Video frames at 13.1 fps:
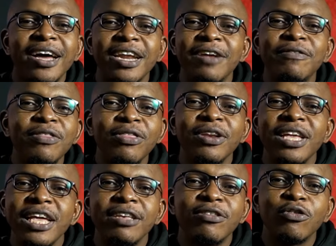And
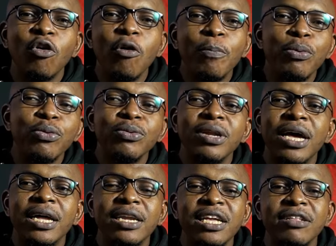everything is open
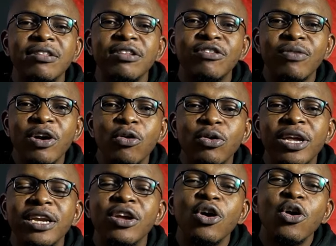and it is
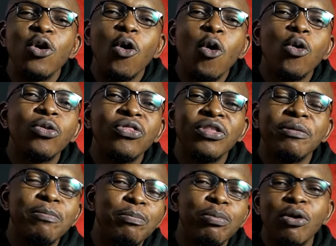recorded on
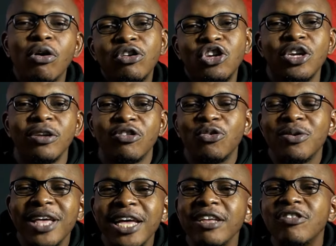the blockchain. So
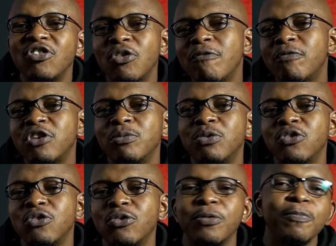that is
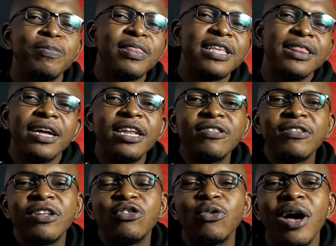non-fungible token. Now let's
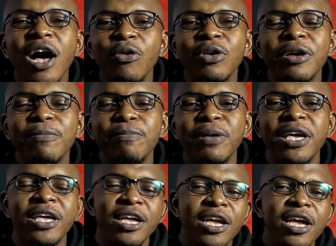get to how you can
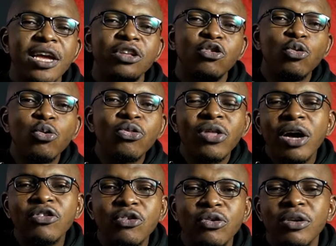make
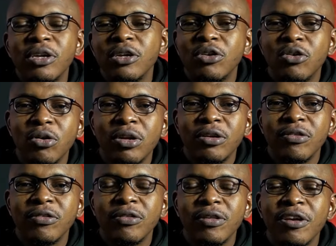
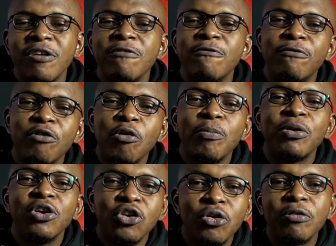$2,000
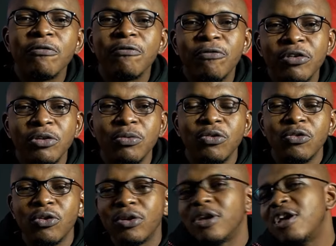from non-fungible
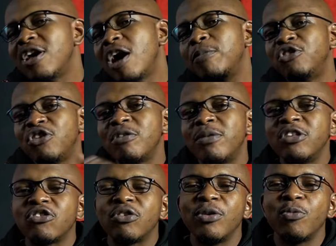token. I'll be sharing my
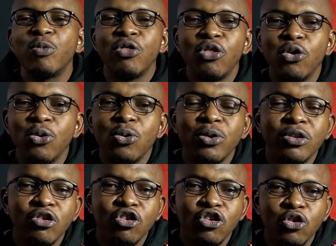screen with you
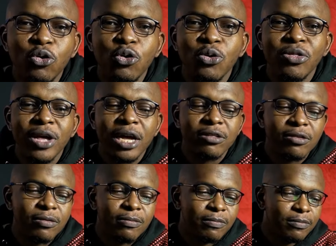to show you that.